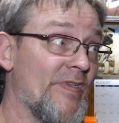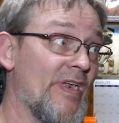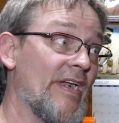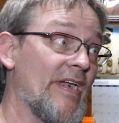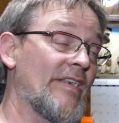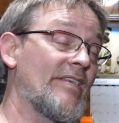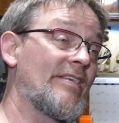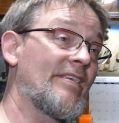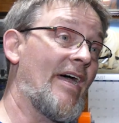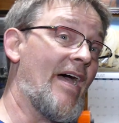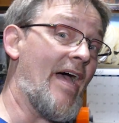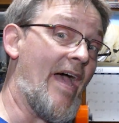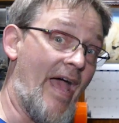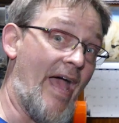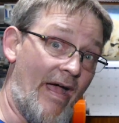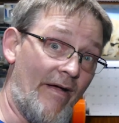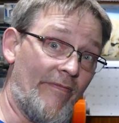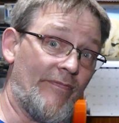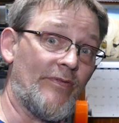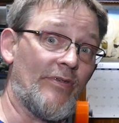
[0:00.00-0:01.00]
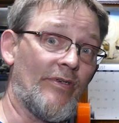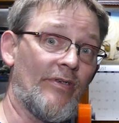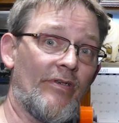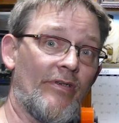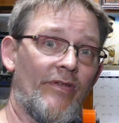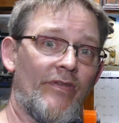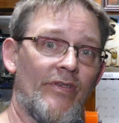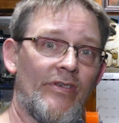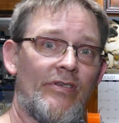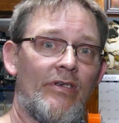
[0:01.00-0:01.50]
it's
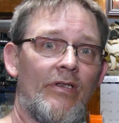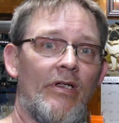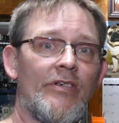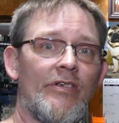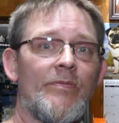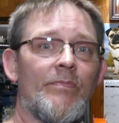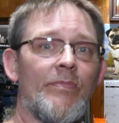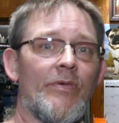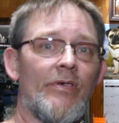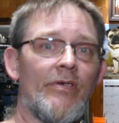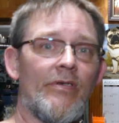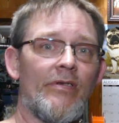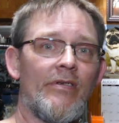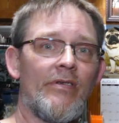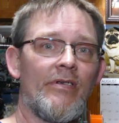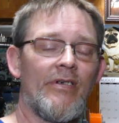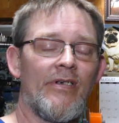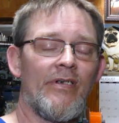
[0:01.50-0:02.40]
after this clutch pull